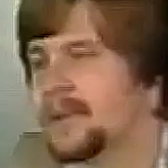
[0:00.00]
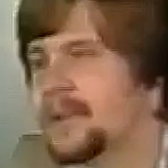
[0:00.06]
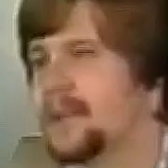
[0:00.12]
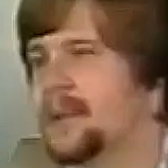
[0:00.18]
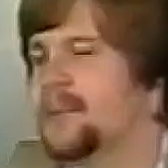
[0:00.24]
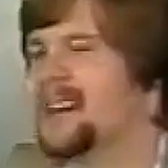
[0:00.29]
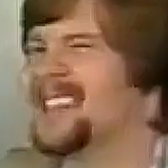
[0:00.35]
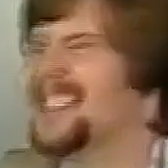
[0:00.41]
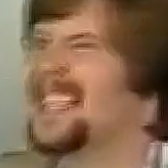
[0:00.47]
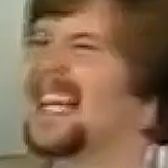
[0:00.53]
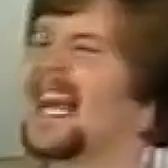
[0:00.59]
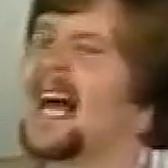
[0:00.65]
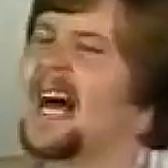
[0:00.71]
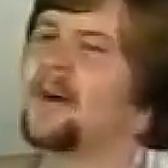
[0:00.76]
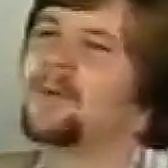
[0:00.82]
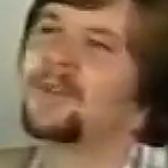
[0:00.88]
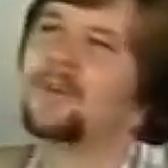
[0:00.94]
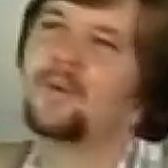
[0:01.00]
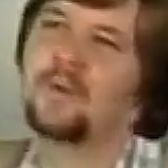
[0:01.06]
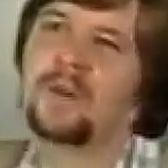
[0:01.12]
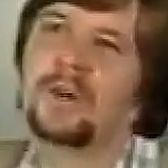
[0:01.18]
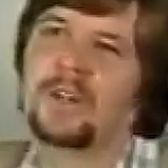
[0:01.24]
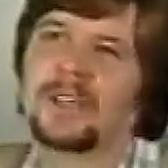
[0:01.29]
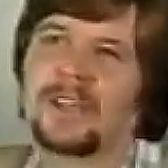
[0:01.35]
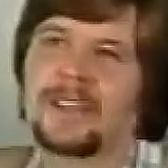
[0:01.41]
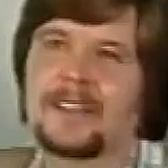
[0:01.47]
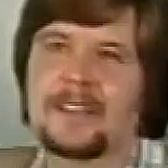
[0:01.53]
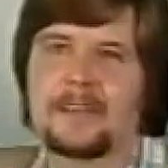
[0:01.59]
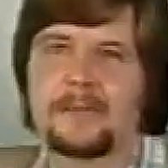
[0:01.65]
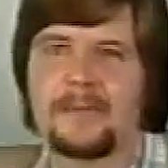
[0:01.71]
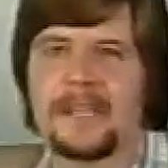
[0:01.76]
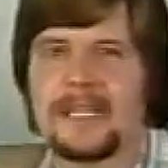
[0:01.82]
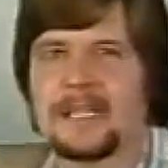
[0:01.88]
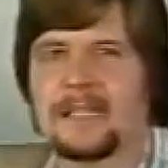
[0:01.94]
You might think, how in the world can this
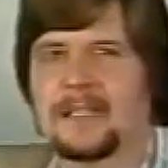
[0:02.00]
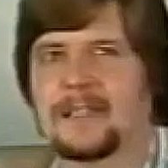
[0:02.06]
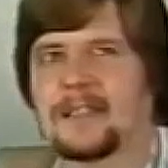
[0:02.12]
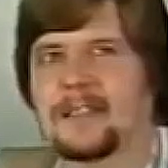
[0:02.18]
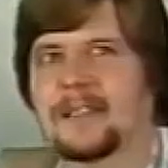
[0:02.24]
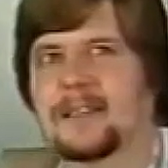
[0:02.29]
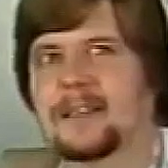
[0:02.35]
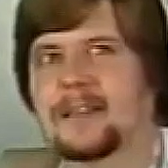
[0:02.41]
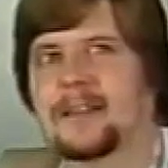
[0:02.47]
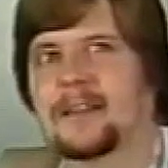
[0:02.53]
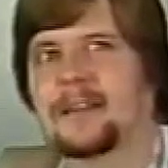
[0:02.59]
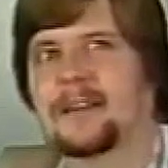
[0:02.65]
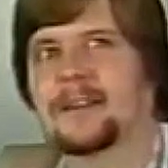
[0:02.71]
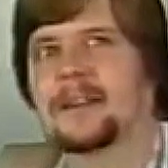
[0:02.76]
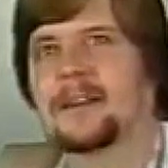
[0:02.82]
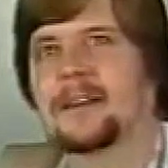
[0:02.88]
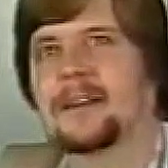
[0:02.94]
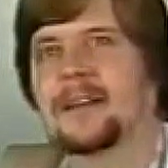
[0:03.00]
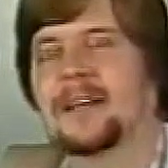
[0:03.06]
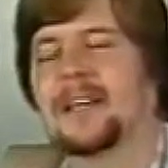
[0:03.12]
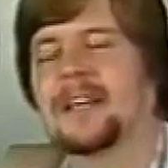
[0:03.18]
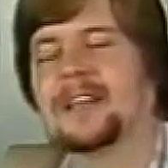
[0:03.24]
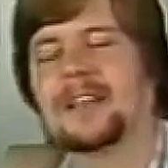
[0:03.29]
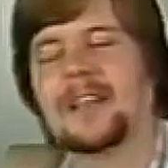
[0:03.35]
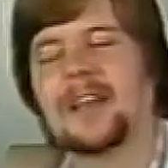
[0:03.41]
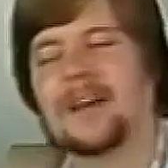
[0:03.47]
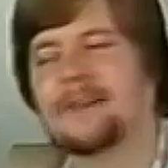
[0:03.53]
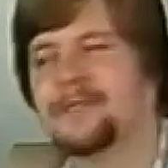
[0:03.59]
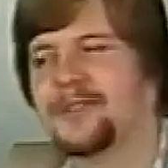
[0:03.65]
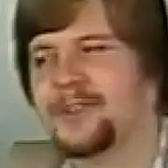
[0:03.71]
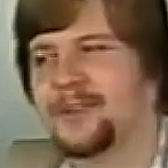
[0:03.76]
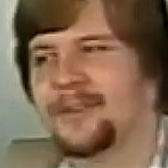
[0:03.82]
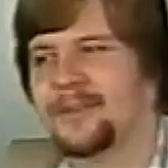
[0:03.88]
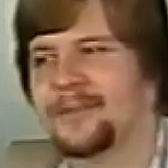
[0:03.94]
be? He
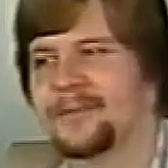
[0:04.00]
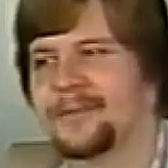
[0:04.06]
loves you.